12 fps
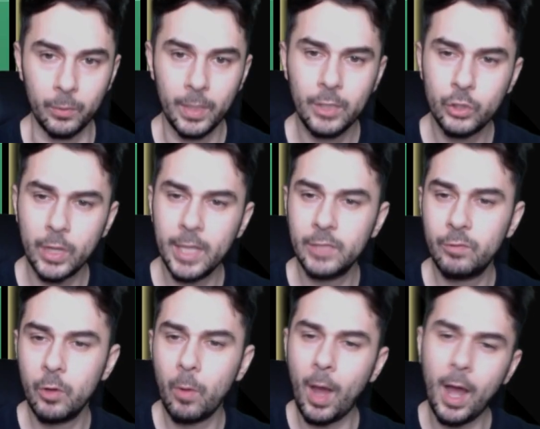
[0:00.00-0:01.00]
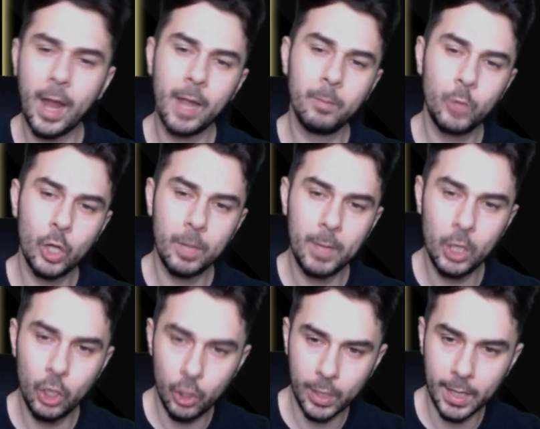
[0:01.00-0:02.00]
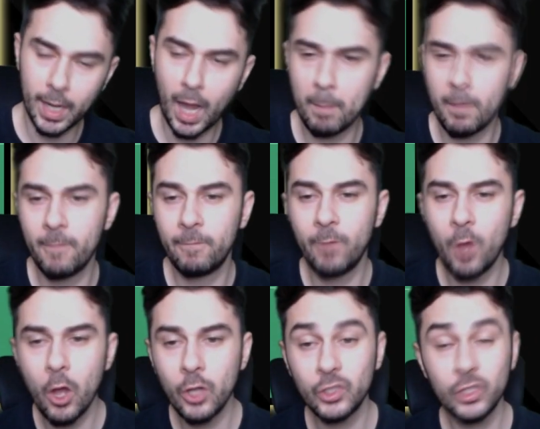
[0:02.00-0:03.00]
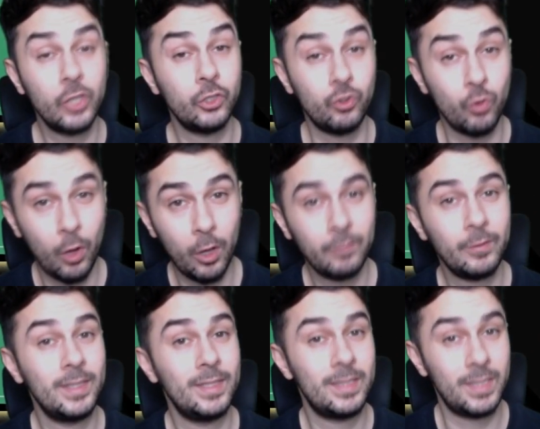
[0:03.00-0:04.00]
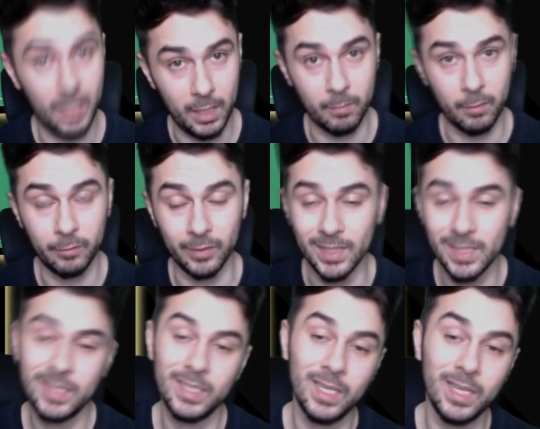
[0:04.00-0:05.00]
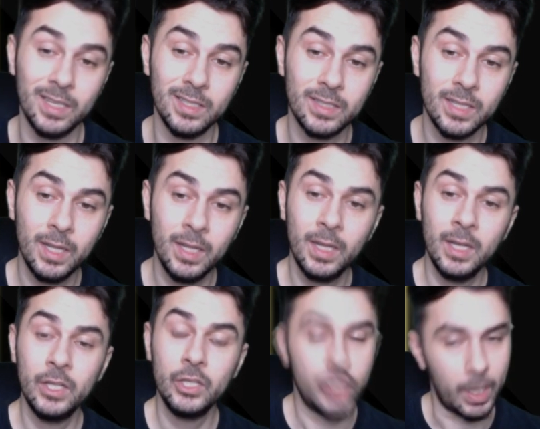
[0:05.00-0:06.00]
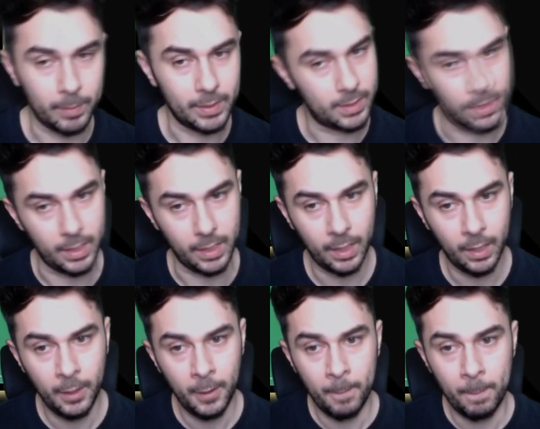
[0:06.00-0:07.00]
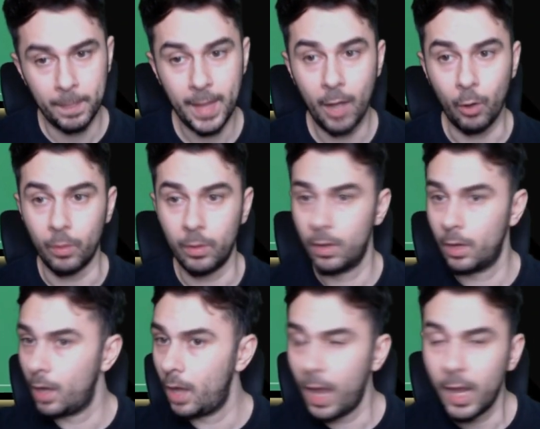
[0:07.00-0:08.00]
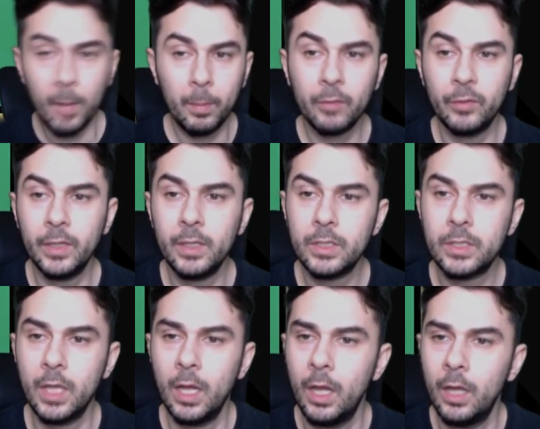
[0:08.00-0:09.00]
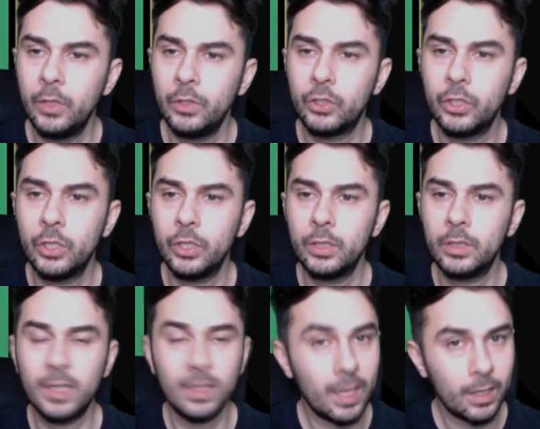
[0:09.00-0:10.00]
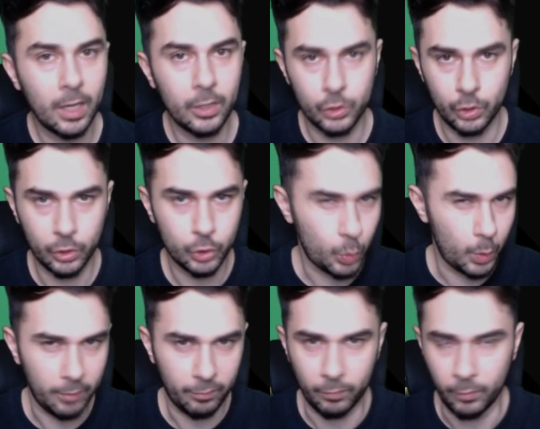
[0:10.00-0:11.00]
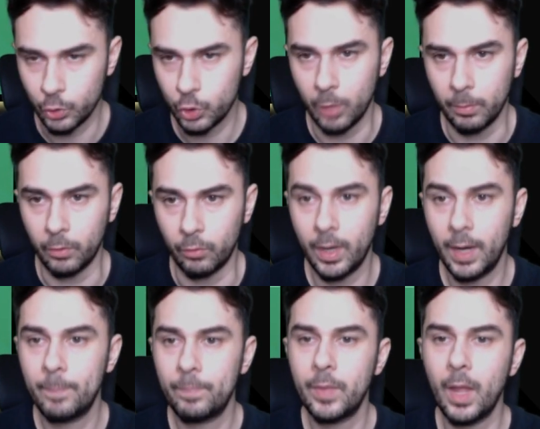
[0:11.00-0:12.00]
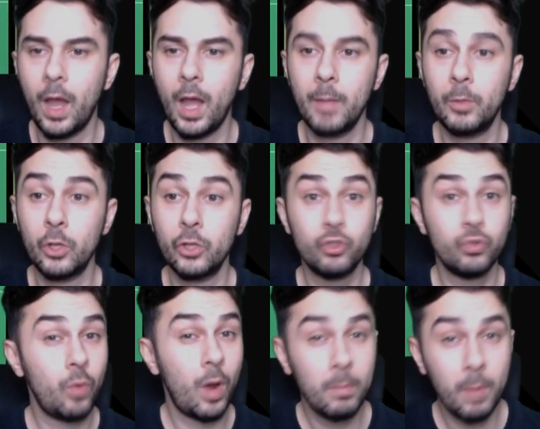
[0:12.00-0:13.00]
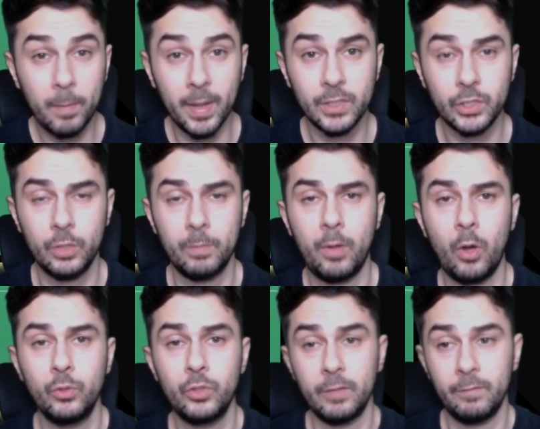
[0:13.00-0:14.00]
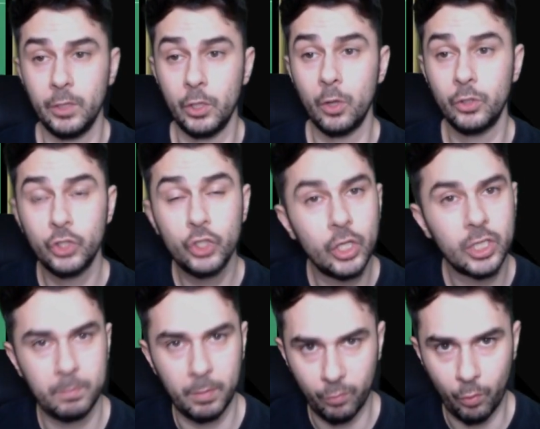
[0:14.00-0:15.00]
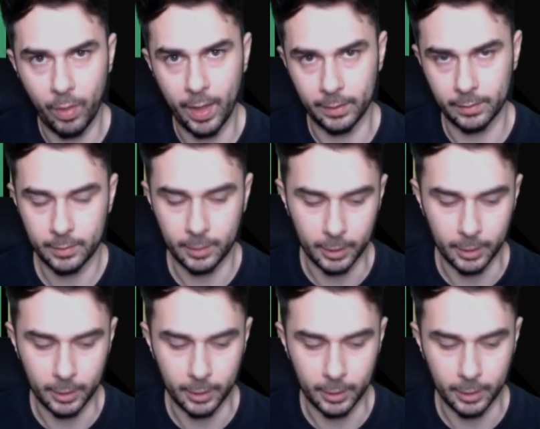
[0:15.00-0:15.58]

In today's video, I am going to be looking at my first draft team for this year's Champions League. Now, a couple of things. The deadline is on the 20th of October, right? I'm going to try my best to post a video just before that.